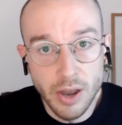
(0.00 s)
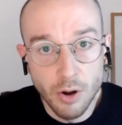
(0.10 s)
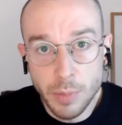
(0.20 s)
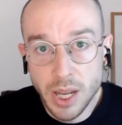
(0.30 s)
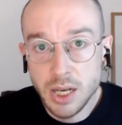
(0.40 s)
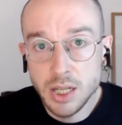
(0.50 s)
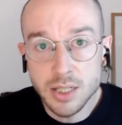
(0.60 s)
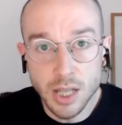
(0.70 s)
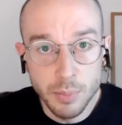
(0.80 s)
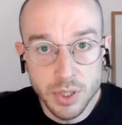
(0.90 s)

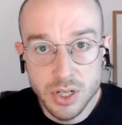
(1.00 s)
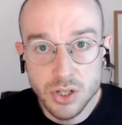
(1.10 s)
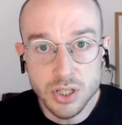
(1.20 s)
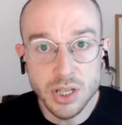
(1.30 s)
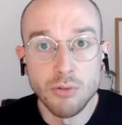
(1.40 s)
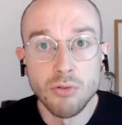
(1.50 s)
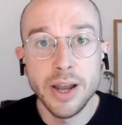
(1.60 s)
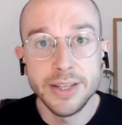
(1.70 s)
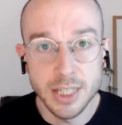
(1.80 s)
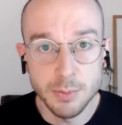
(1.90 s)
opinions, their positions, their
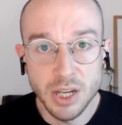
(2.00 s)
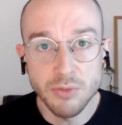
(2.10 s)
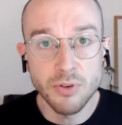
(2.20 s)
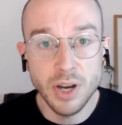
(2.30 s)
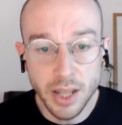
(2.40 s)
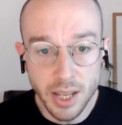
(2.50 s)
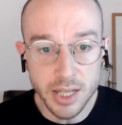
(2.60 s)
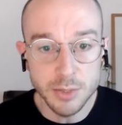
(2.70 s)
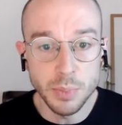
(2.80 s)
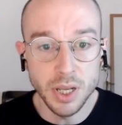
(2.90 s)
right to speak freely
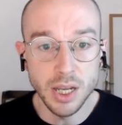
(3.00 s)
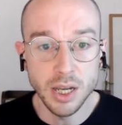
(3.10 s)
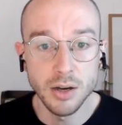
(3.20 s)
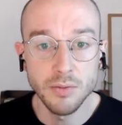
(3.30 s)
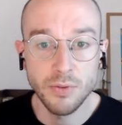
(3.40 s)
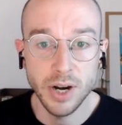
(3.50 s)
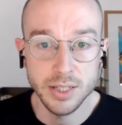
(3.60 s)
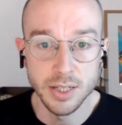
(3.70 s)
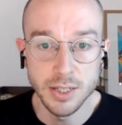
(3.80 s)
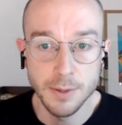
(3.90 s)
is being
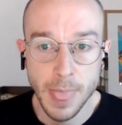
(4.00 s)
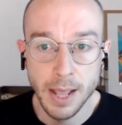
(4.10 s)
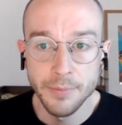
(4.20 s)
threatened.